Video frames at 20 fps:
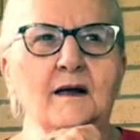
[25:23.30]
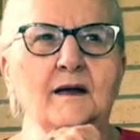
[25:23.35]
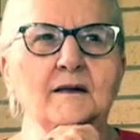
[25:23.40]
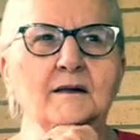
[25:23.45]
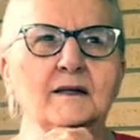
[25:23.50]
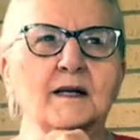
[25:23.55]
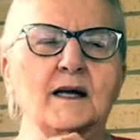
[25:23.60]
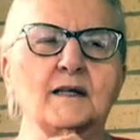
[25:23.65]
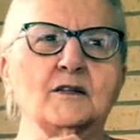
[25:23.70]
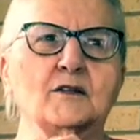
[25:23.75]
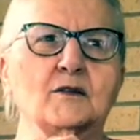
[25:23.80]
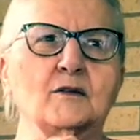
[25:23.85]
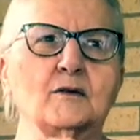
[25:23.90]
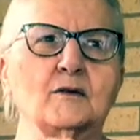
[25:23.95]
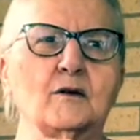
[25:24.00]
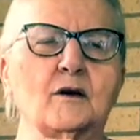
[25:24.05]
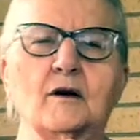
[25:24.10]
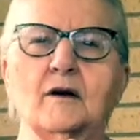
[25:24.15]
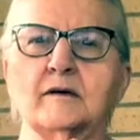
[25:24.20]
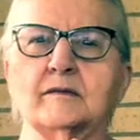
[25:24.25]
Not too
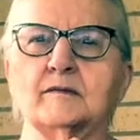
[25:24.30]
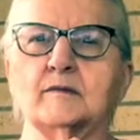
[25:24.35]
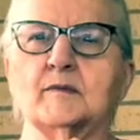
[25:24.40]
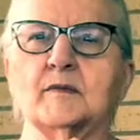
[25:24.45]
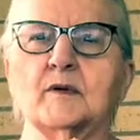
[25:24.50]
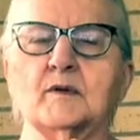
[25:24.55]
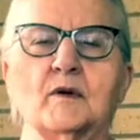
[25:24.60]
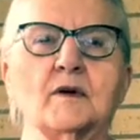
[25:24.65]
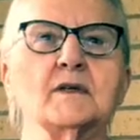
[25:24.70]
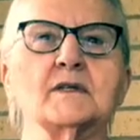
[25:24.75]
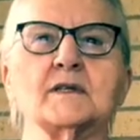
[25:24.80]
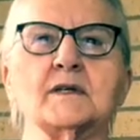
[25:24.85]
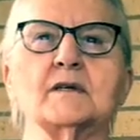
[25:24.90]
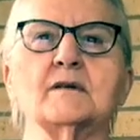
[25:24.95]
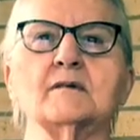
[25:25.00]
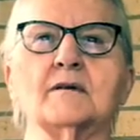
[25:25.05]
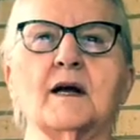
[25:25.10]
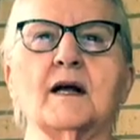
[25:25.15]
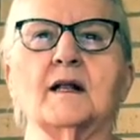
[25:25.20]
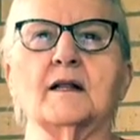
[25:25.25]
often, but once in a
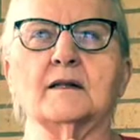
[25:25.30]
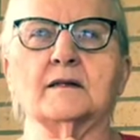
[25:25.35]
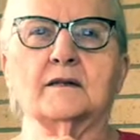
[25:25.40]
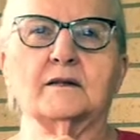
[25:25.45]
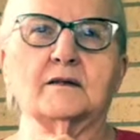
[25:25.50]
while they'll